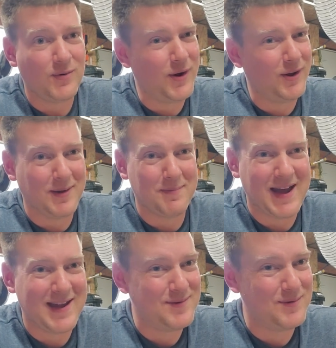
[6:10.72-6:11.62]
Really
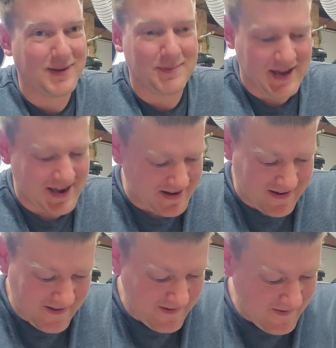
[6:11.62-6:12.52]
bad, really bad.
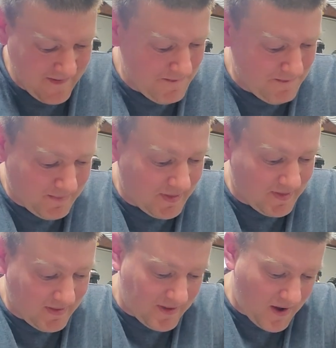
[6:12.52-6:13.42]

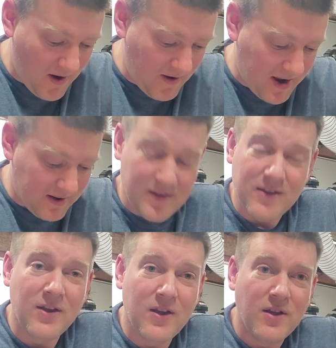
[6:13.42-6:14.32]
All right,
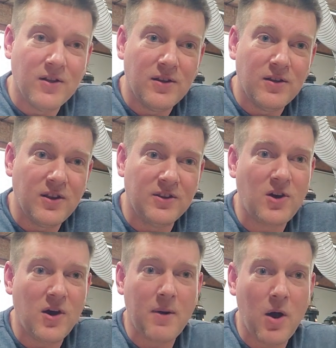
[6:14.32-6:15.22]
let's
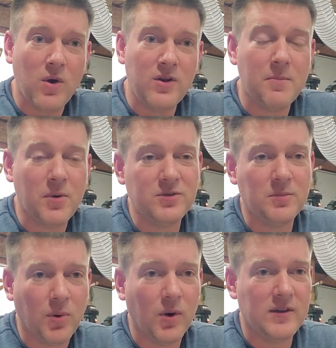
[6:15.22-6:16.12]
talk about one of the most
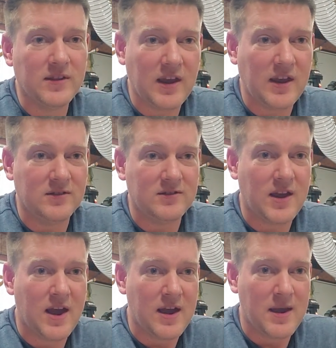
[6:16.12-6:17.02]
important things
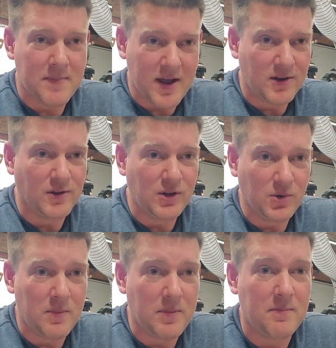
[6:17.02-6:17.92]
that a medical
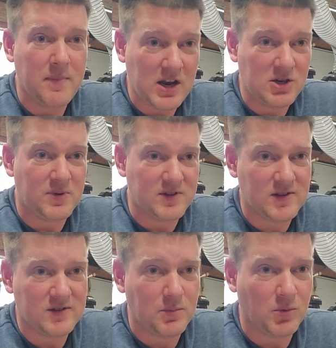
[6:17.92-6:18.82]
equipment management
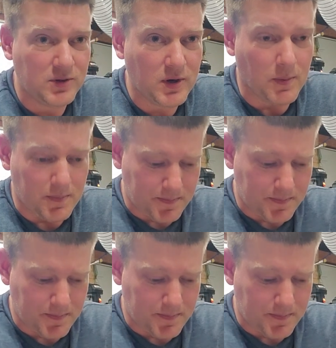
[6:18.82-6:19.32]
system will do.